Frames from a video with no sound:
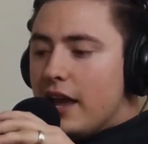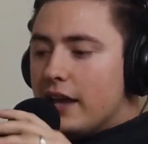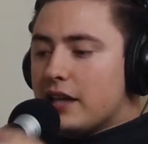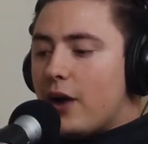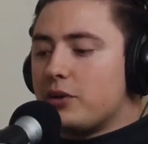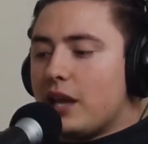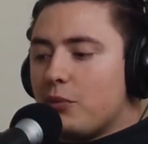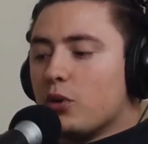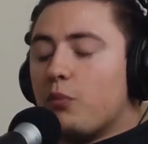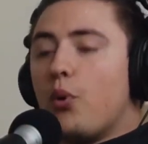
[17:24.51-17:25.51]
is I was
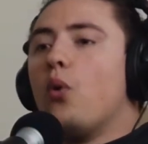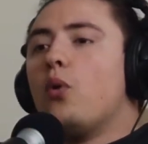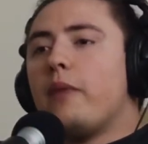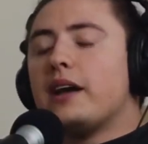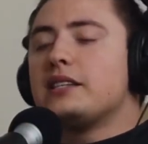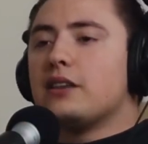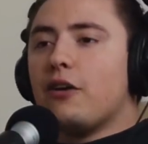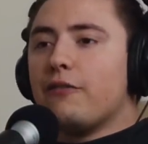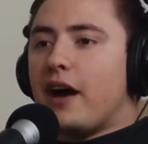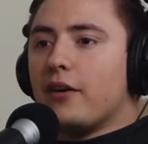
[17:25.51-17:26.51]
able to pull
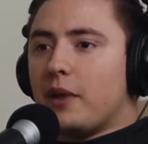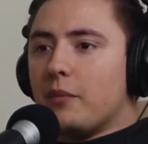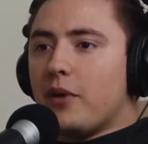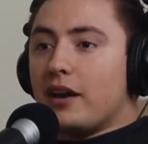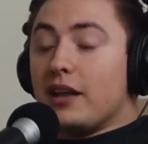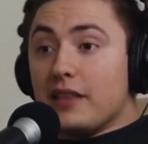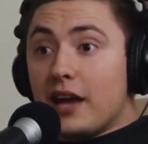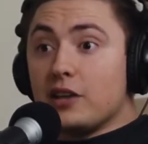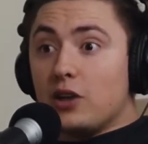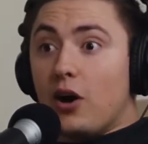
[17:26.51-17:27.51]
myself out of my body. And
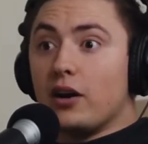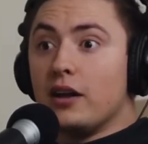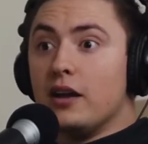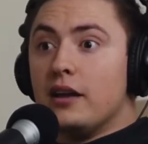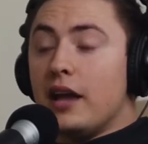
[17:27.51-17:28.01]
that is hard.